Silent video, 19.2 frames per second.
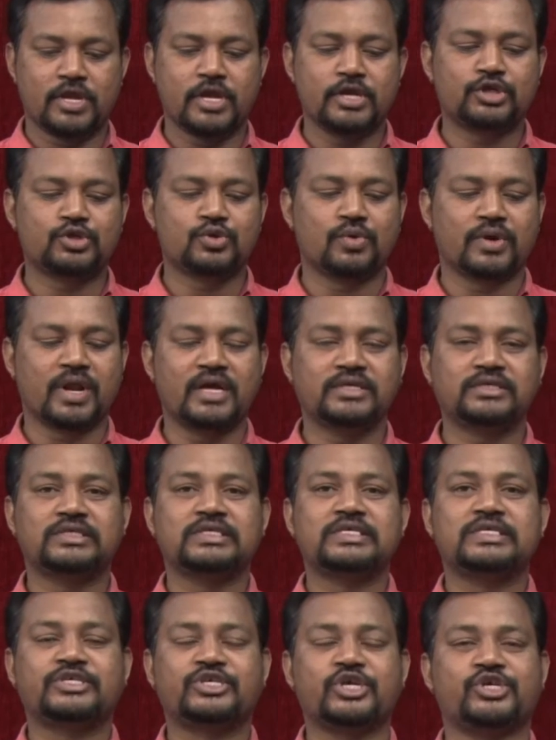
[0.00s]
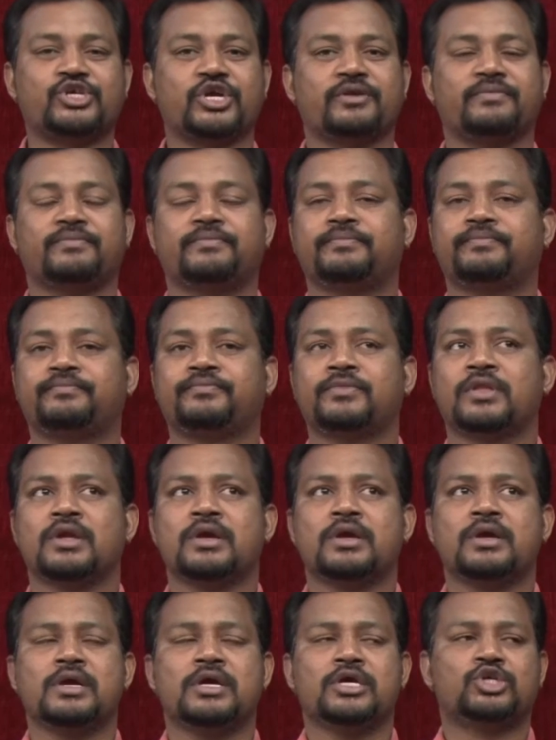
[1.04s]
is known as session.
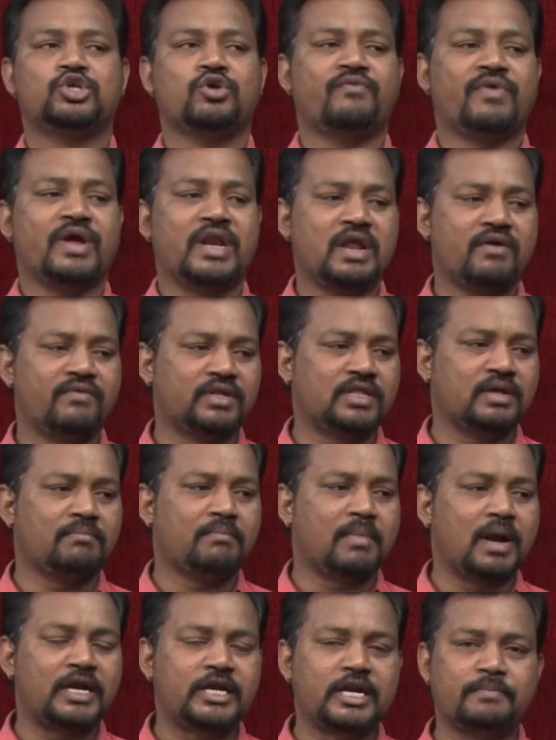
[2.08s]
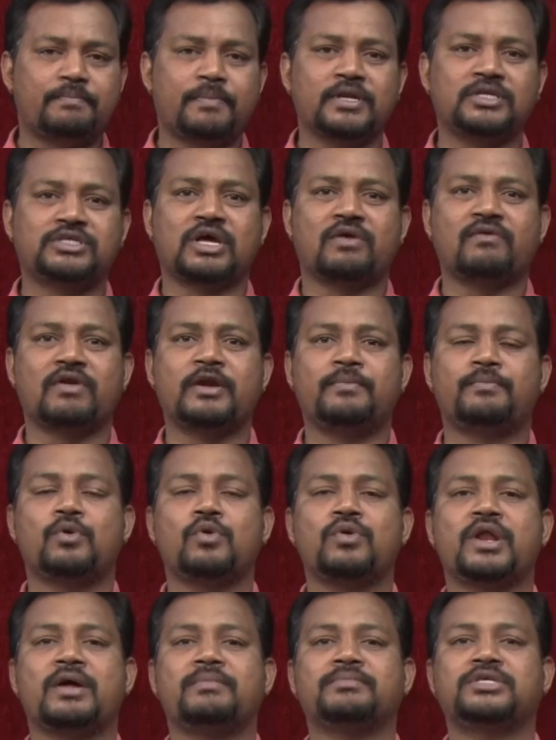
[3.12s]
So, whenever the multiple servlet
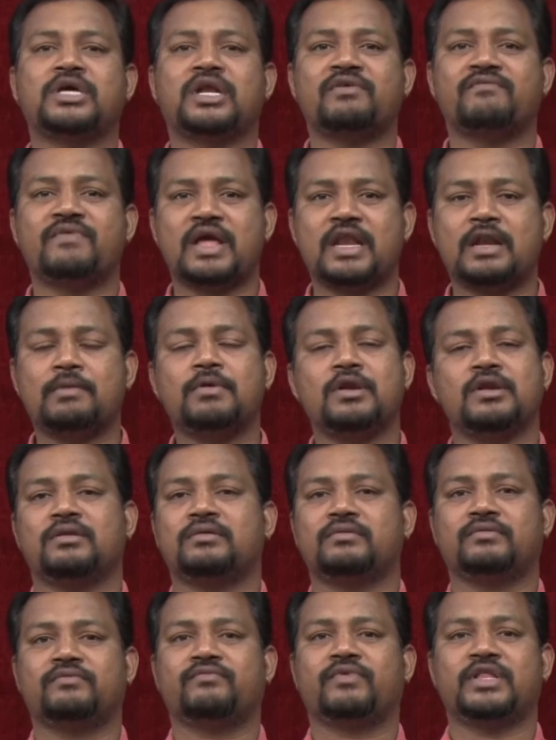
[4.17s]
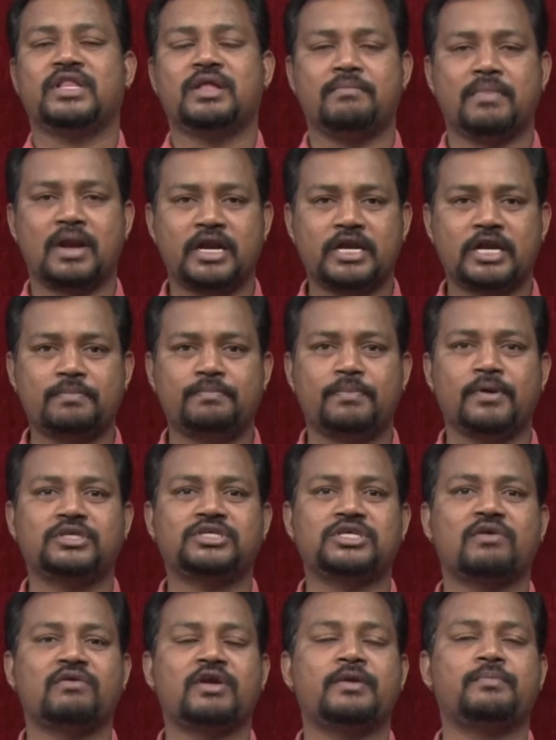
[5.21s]
programs are available, when the multiple
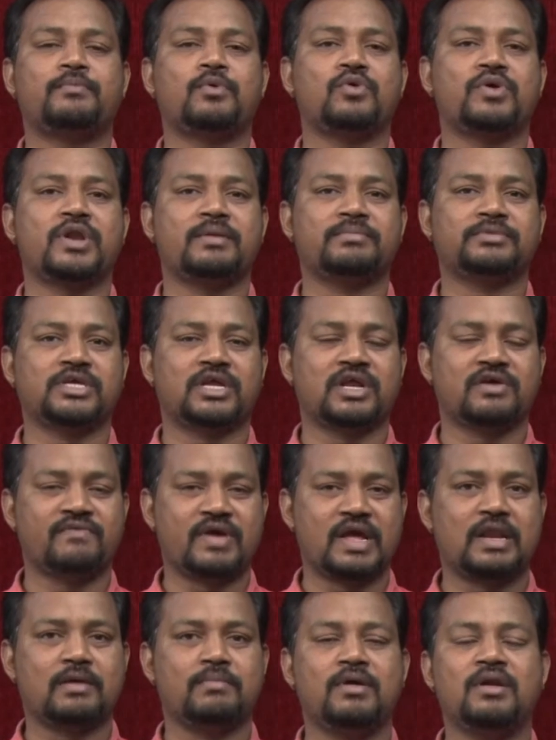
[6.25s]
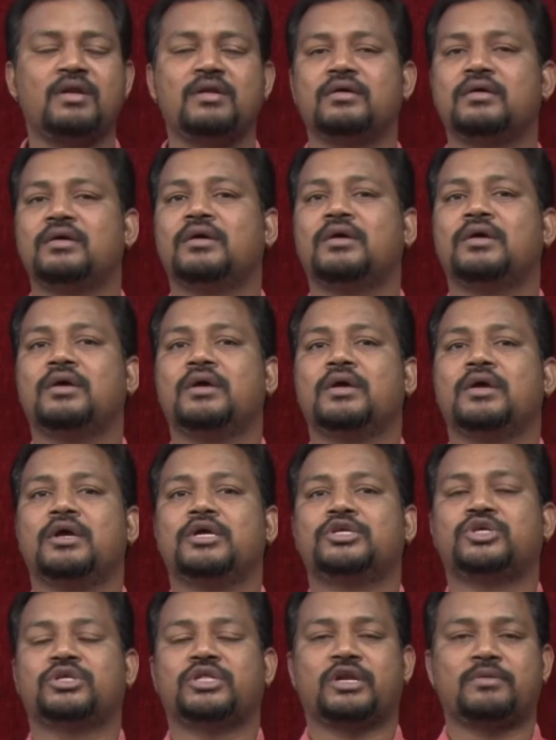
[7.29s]
servlet programs are available,
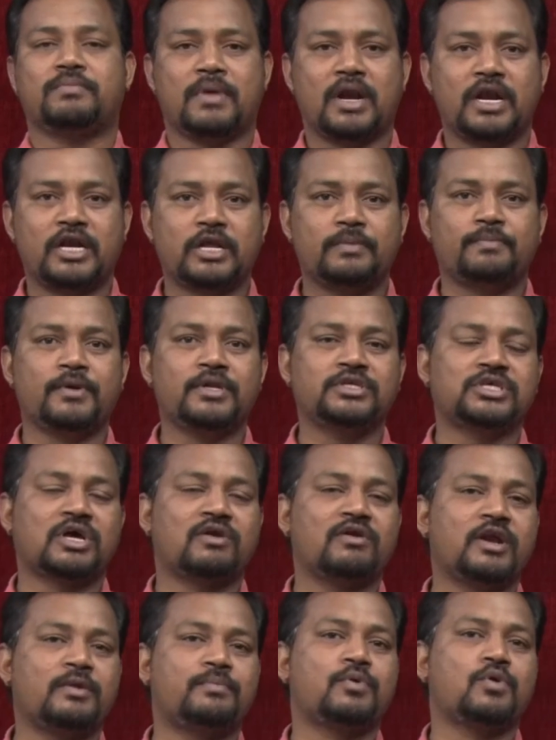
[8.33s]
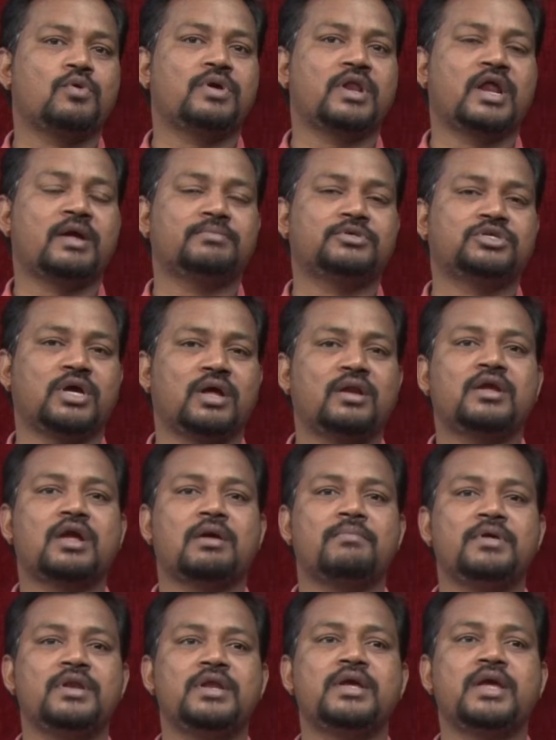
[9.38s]
so that multiple servlet programs are
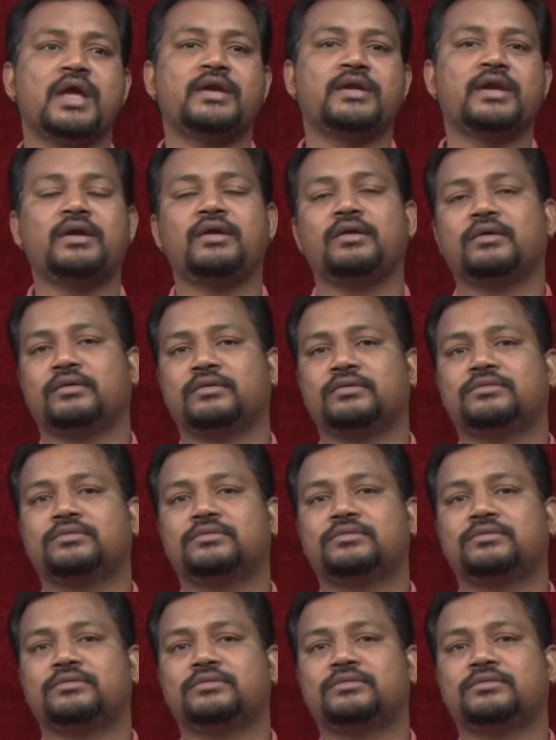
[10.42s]
communicated